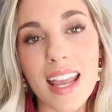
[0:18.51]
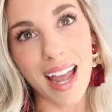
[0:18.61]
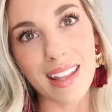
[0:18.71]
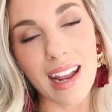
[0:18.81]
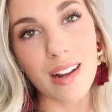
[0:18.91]

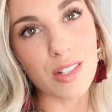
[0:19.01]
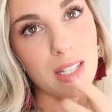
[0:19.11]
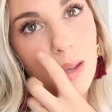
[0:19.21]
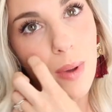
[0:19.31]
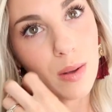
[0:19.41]
Kyle and I are
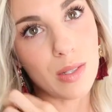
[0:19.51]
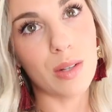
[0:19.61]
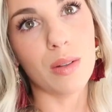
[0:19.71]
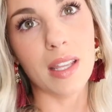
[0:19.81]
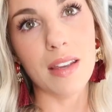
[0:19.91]
just about
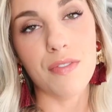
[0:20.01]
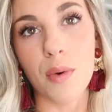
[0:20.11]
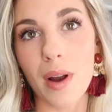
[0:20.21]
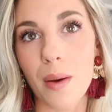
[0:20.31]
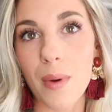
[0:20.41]
to leave
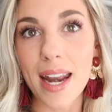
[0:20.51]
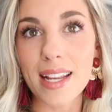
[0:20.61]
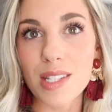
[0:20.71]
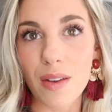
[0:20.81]
for a wedding,